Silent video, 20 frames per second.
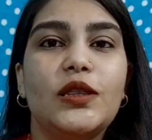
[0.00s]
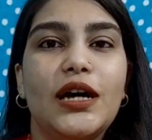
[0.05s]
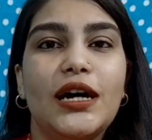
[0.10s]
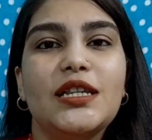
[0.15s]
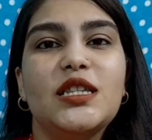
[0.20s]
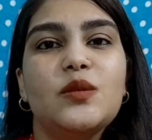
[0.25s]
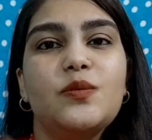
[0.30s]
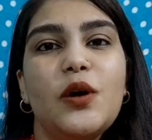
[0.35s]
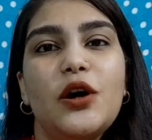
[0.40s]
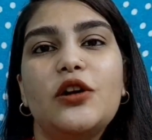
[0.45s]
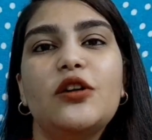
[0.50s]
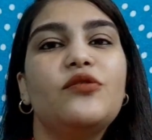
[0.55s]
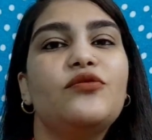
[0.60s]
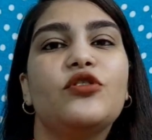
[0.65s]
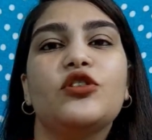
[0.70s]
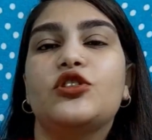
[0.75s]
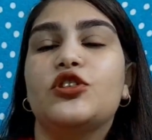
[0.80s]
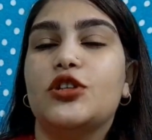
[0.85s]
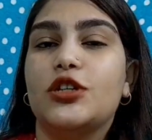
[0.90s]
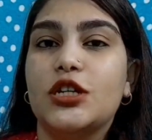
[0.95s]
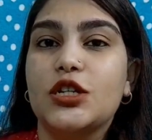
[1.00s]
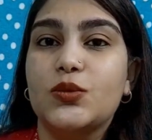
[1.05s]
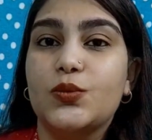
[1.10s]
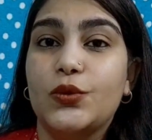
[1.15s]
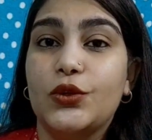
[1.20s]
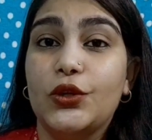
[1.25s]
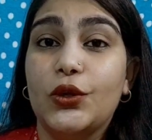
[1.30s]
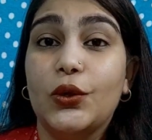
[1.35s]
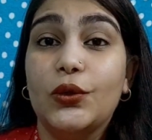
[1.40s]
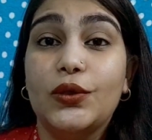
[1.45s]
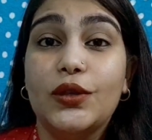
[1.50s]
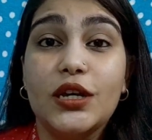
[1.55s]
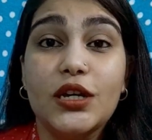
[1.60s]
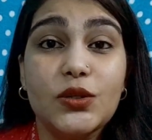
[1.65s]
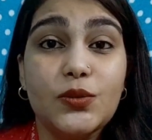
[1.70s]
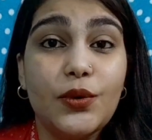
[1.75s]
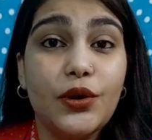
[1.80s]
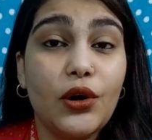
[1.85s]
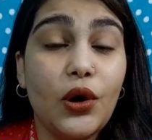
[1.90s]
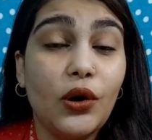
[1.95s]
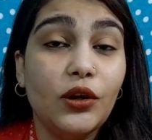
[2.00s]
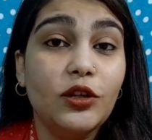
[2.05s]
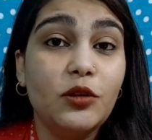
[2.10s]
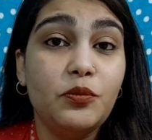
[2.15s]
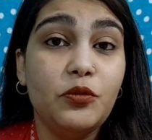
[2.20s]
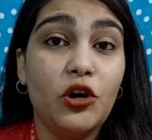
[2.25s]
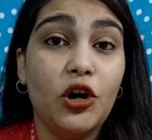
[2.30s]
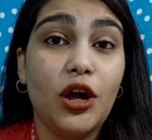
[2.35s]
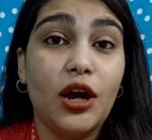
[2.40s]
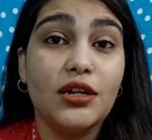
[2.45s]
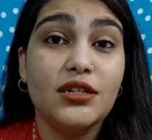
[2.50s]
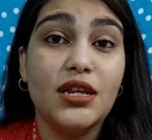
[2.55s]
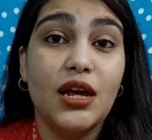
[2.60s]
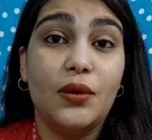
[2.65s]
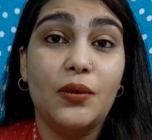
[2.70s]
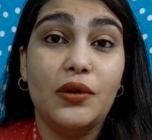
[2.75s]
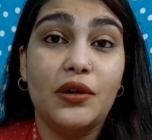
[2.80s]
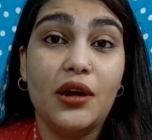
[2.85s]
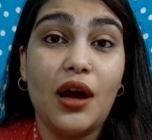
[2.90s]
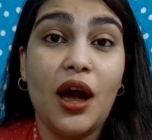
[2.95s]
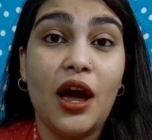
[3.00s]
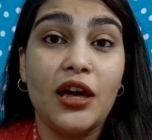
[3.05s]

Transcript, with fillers: that's about it for today's video these were all the products that